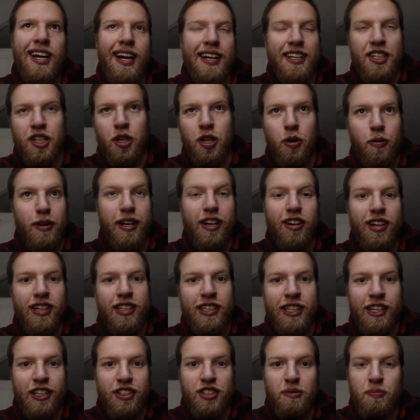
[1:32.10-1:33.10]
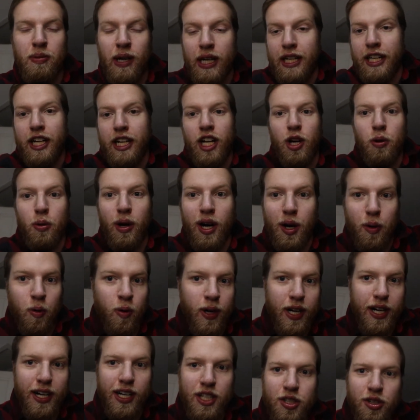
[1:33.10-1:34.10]
and career in this. But you know what,
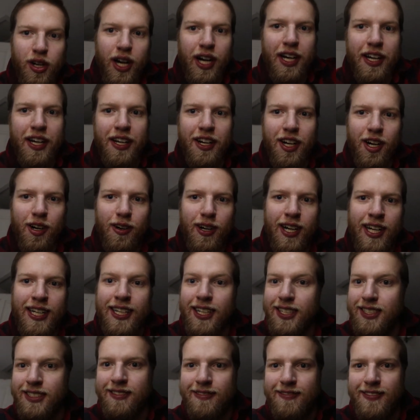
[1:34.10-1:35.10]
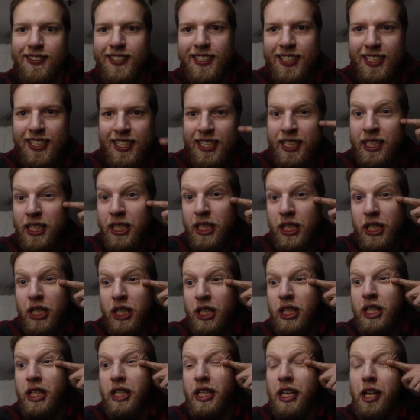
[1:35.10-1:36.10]
we're gonna try, you know. It doesn't,
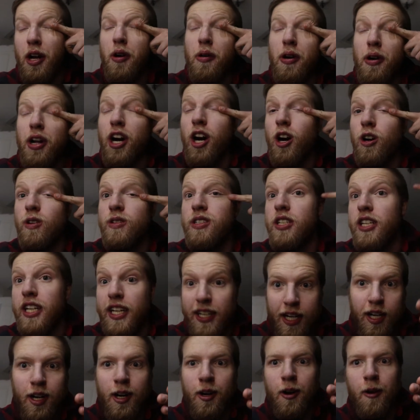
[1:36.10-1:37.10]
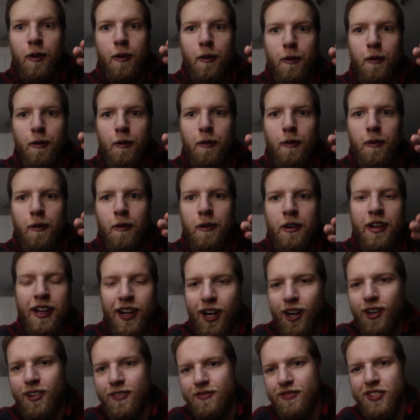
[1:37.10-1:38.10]
you don't know till you know, you
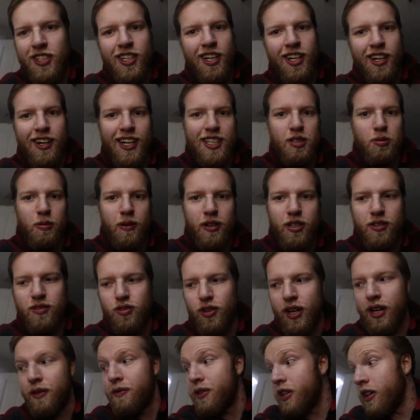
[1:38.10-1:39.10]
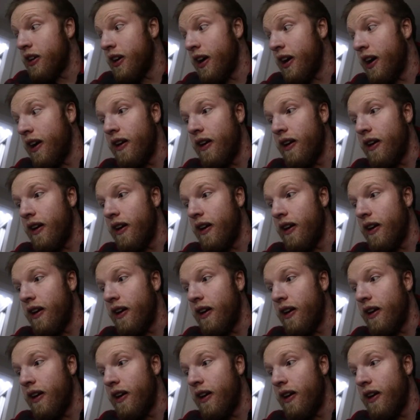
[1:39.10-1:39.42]
know. So that's what we're trying to figure